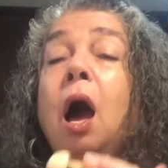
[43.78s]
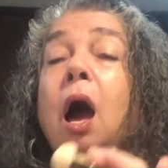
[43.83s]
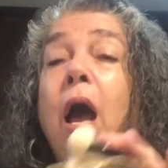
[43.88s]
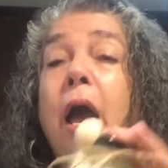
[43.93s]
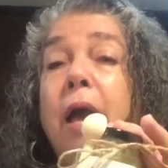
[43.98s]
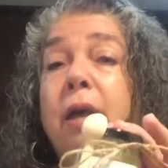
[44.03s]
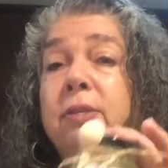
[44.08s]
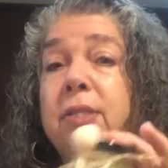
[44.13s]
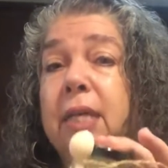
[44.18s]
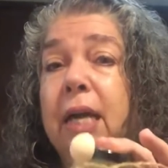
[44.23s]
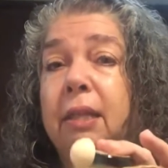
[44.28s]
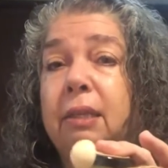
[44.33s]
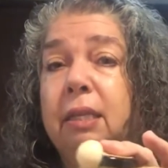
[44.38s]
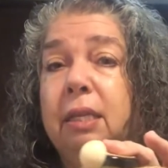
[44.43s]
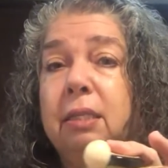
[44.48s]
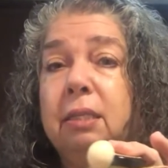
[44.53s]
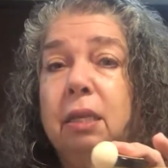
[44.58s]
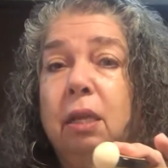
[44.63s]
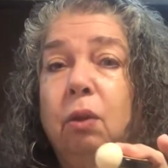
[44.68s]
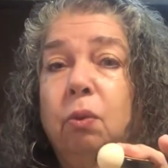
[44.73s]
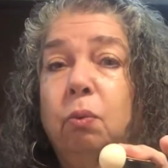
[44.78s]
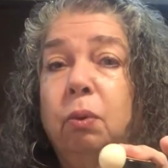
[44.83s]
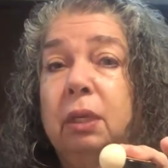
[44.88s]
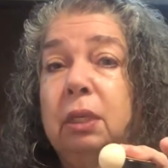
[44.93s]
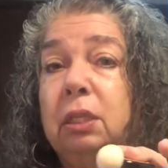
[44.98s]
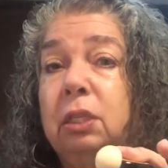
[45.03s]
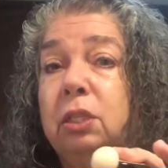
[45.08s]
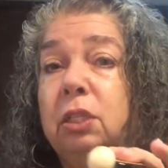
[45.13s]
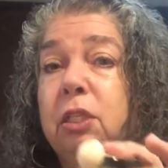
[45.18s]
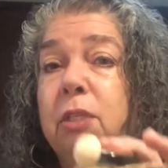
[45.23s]
I also got these little
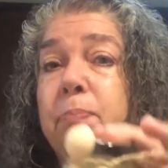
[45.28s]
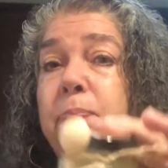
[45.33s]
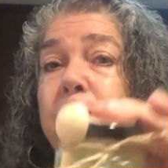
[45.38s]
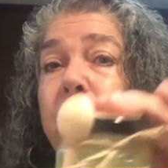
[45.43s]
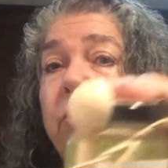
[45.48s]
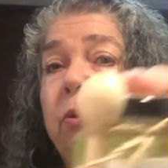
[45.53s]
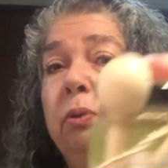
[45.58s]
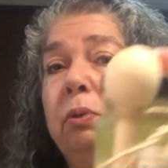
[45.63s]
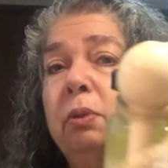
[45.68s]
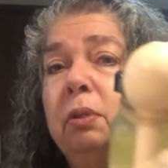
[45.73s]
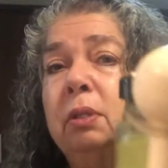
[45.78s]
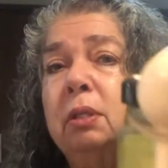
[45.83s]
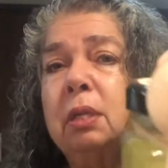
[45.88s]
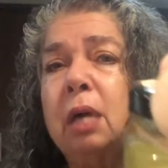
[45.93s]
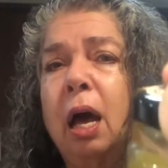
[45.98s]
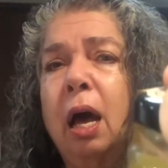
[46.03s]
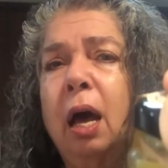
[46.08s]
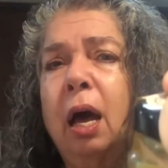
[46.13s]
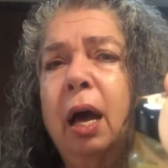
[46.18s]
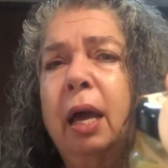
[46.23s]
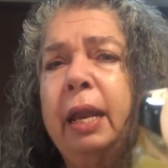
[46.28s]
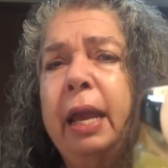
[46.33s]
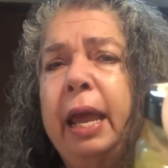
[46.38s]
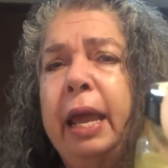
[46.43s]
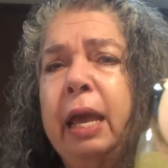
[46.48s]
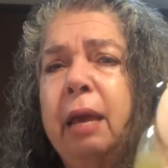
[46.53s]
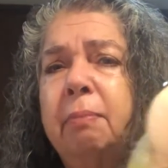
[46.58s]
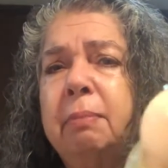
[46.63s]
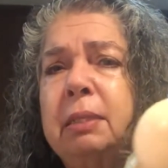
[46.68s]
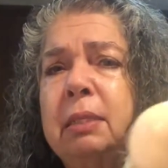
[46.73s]
wooden spoons on
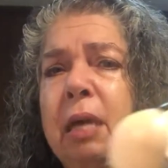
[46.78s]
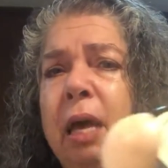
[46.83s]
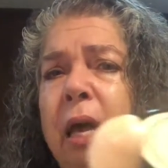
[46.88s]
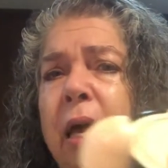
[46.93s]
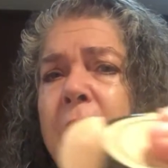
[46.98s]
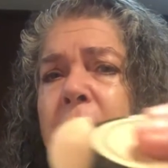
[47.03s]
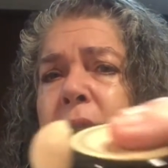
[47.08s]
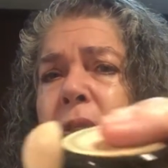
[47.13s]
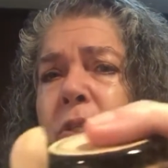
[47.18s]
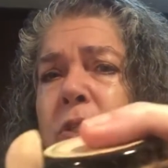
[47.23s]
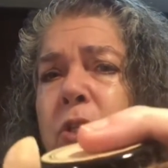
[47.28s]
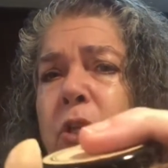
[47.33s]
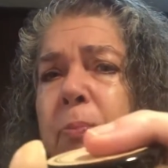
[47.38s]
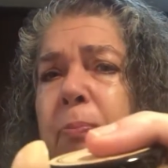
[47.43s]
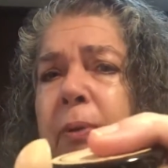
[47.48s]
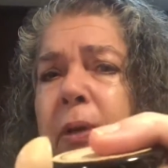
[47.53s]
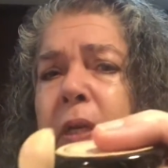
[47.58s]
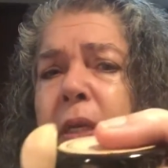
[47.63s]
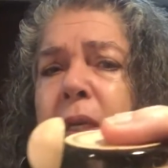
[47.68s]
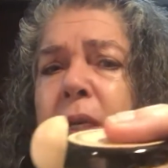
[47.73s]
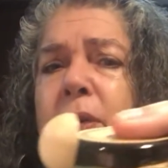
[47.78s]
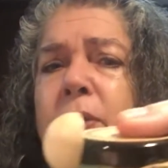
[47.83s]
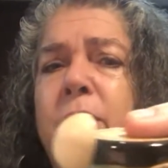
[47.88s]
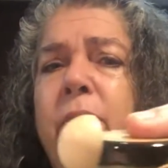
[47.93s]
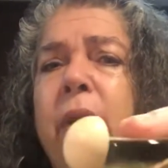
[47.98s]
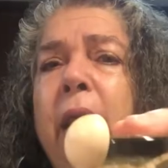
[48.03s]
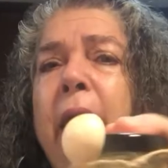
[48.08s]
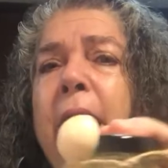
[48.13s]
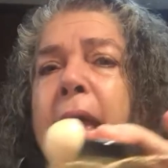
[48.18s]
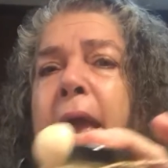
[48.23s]
Amazon, super
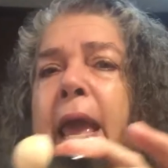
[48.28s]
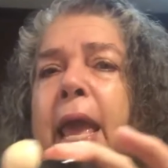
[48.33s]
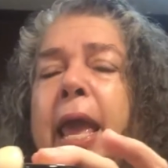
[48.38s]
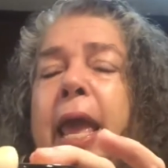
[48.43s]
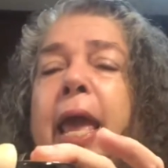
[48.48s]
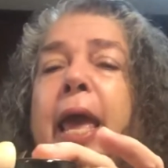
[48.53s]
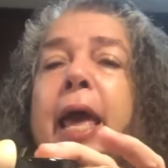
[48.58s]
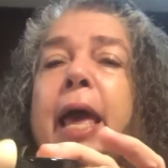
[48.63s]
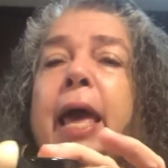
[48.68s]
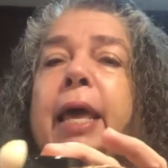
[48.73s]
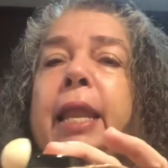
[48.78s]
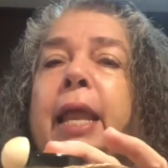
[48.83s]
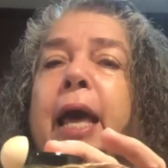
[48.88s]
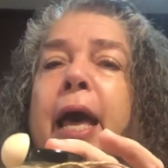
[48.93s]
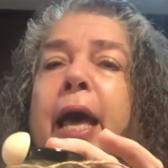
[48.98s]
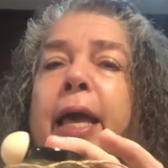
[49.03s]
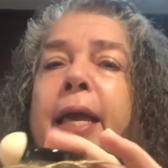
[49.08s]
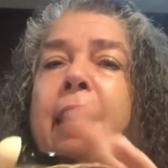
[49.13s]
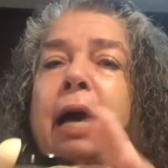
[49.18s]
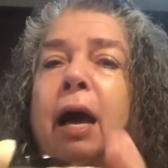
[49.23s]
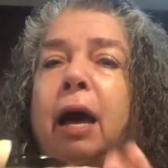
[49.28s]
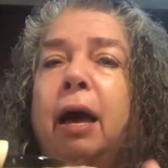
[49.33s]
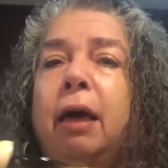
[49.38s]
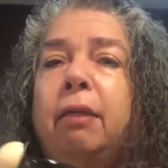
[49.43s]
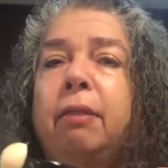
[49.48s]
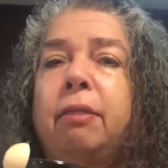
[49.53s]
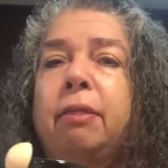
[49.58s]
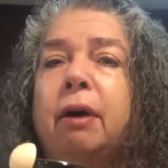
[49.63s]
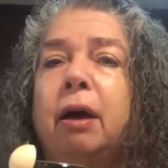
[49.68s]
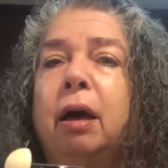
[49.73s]
cute, and I got
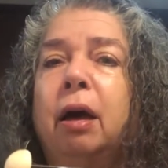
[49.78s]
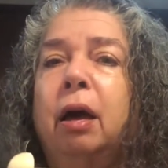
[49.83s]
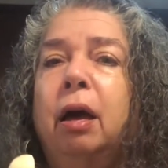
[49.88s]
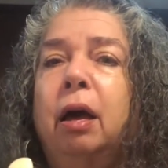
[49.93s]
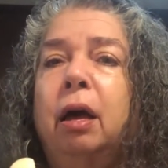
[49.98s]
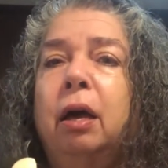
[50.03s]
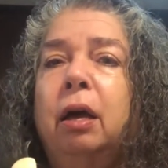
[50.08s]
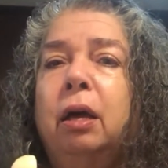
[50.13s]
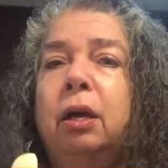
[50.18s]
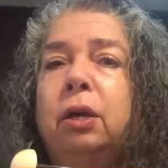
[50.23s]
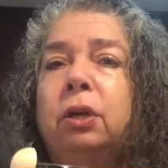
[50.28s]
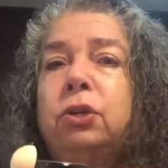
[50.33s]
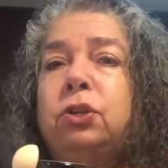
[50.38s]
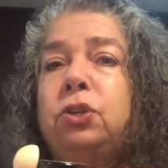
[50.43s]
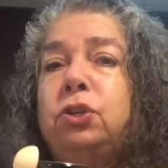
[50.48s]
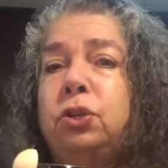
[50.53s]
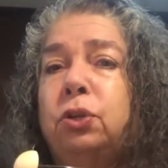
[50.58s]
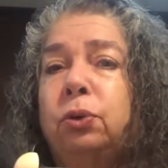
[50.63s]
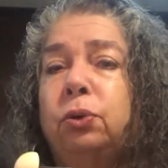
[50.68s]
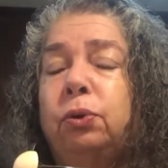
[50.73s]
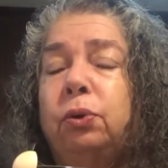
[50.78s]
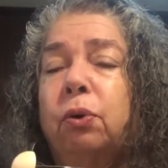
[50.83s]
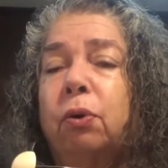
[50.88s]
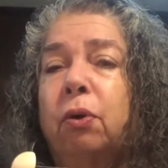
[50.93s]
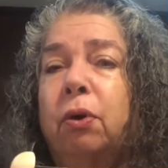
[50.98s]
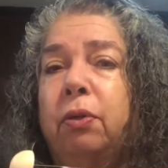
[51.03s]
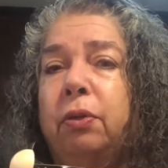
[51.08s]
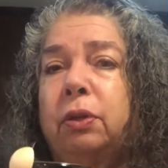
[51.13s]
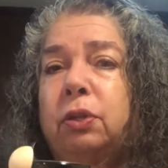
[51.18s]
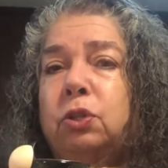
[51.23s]
the jute
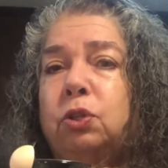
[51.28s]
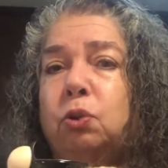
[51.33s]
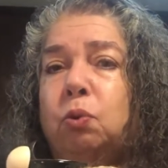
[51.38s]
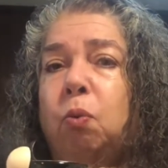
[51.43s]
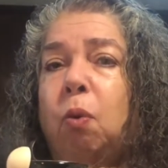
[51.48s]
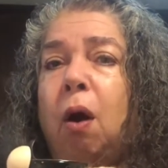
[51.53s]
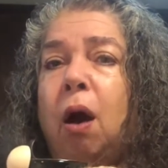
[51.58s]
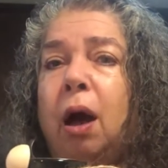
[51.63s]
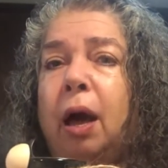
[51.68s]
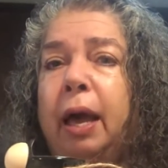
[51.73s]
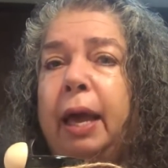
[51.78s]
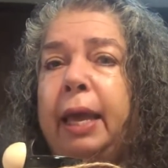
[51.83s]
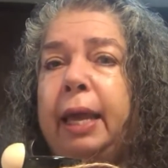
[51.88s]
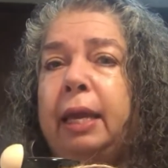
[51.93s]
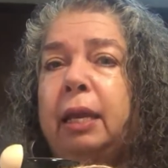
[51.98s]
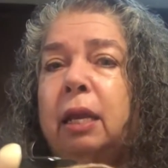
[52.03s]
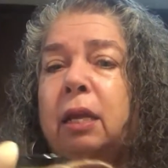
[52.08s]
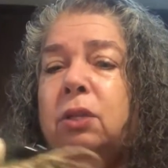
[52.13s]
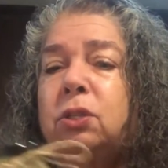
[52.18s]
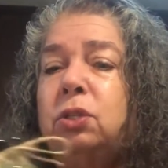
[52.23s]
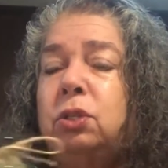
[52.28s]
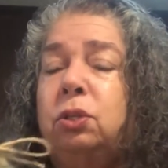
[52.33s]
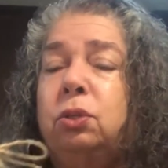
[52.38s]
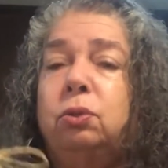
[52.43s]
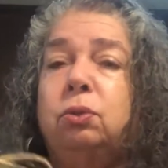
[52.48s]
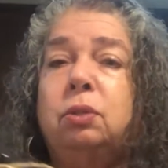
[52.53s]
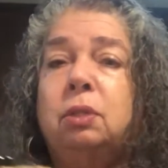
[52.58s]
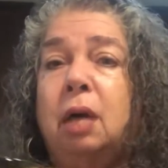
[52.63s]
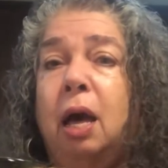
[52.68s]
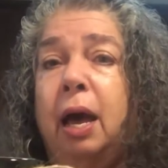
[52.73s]
or the twine
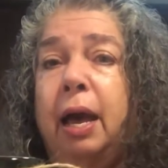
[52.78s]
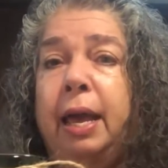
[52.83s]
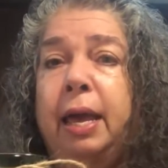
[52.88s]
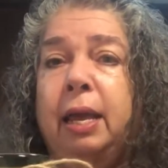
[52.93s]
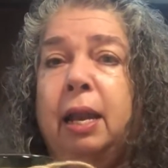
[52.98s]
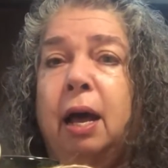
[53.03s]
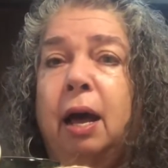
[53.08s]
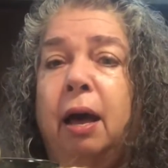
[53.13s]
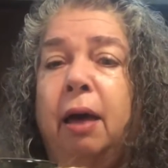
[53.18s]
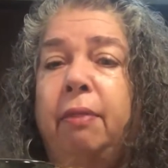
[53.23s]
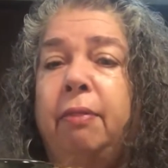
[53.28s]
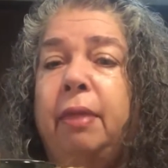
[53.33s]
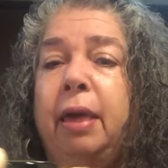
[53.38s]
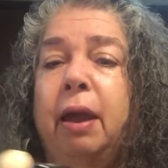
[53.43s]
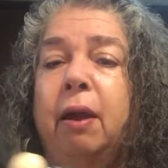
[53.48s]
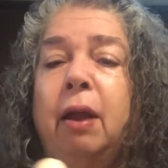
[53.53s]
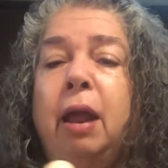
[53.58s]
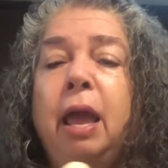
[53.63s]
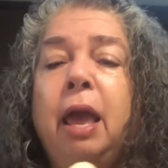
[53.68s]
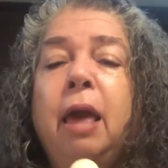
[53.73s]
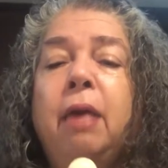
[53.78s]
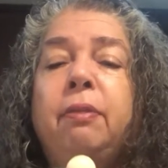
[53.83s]
to tie it on there.